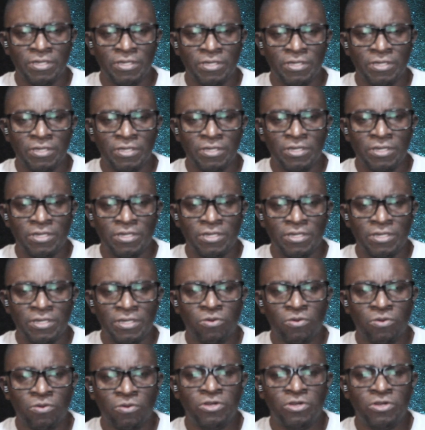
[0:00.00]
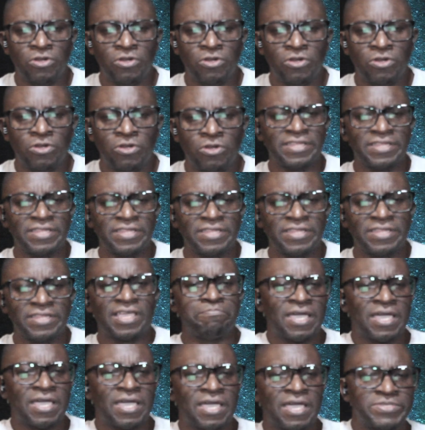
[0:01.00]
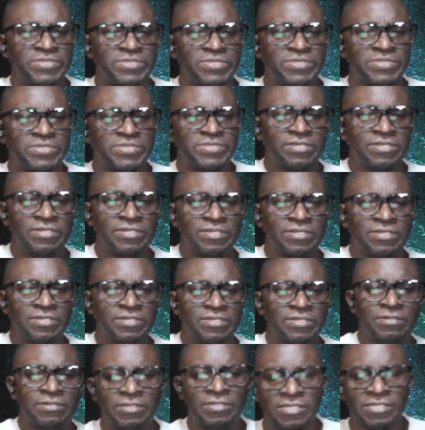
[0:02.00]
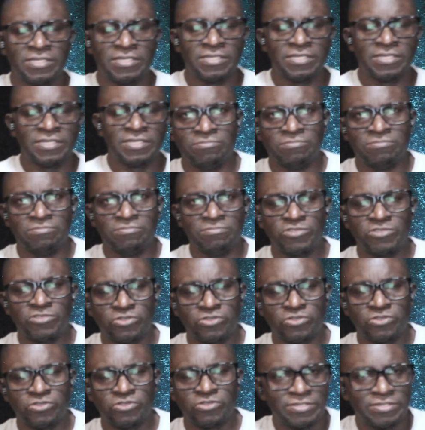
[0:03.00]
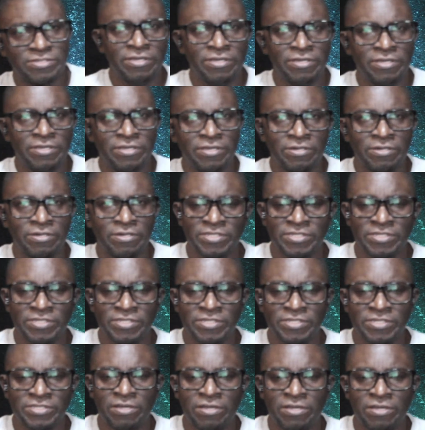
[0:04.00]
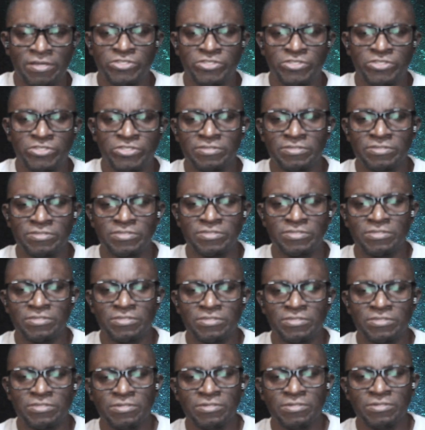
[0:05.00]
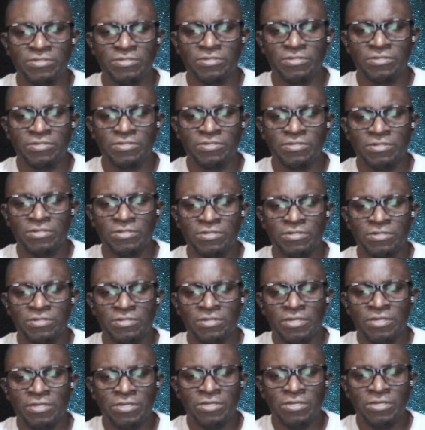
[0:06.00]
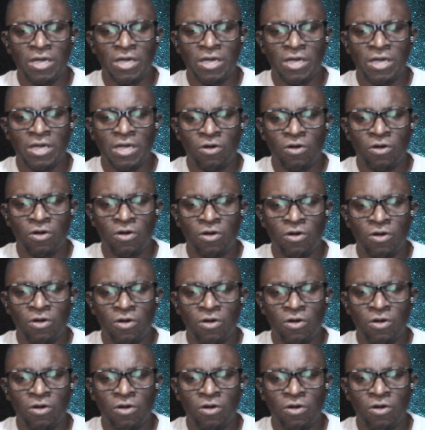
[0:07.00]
You know, not that the captain doesn't trust the technicians, you know,